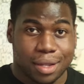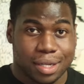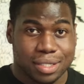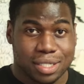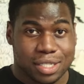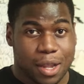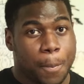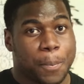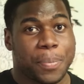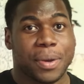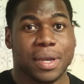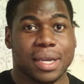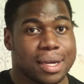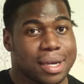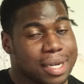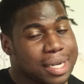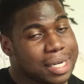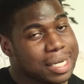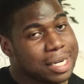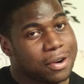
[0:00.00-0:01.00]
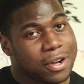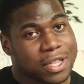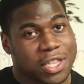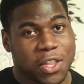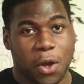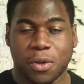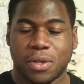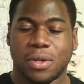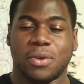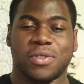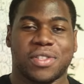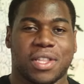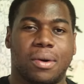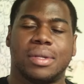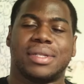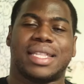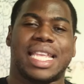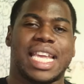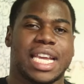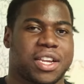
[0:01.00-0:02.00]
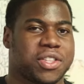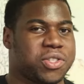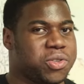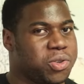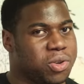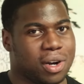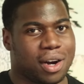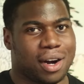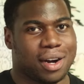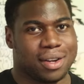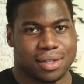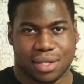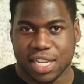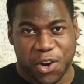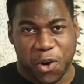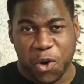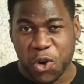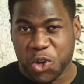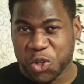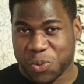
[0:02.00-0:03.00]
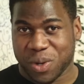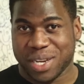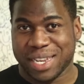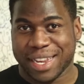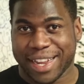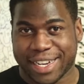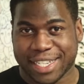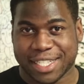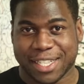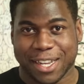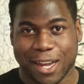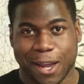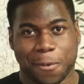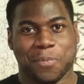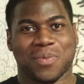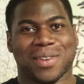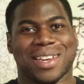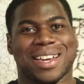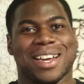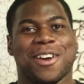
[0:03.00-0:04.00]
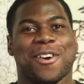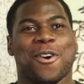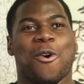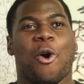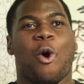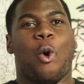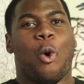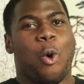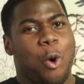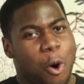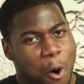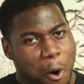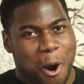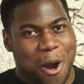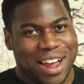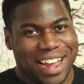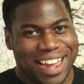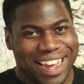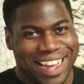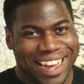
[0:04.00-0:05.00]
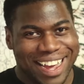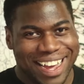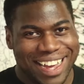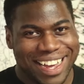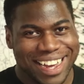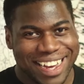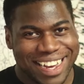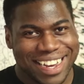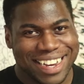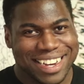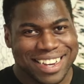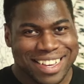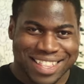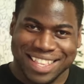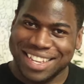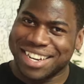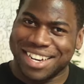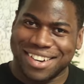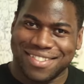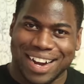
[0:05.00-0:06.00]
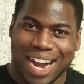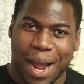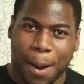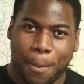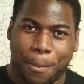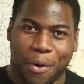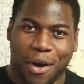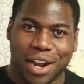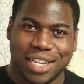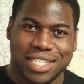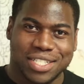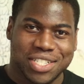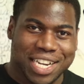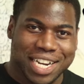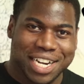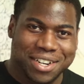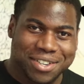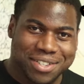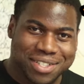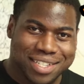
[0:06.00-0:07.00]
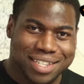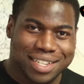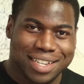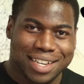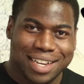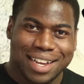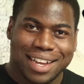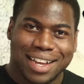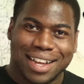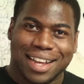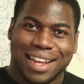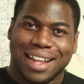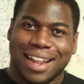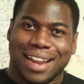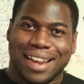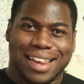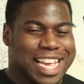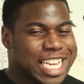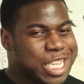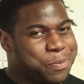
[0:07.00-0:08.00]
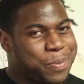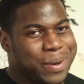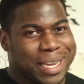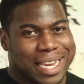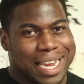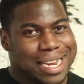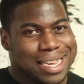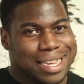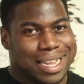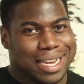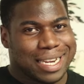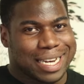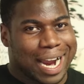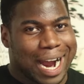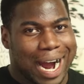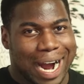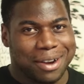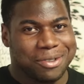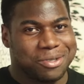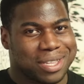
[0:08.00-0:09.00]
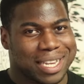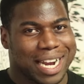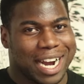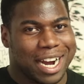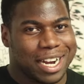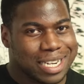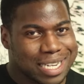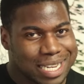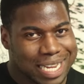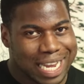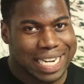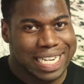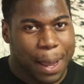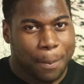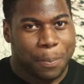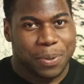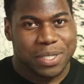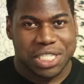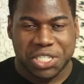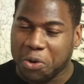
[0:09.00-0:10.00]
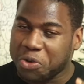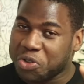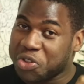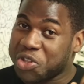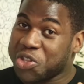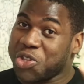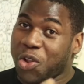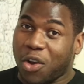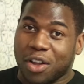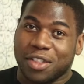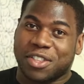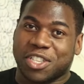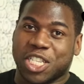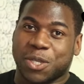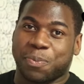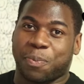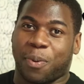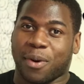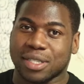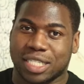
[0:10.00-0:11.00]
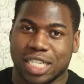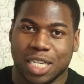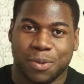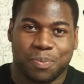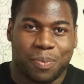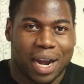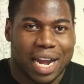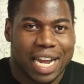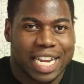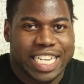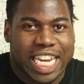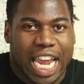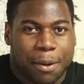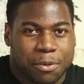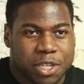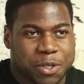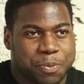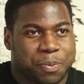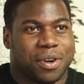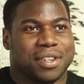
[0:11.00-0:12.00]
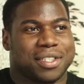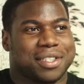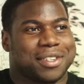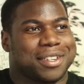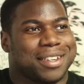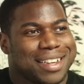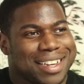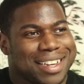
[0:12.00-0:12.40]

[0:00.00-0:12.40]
doesn't appear, you know, don't take it too hard. There'll always be next time. Whew. Alright, boys and girls, let's begin the countdown. An episode not sponsored by GameSpot.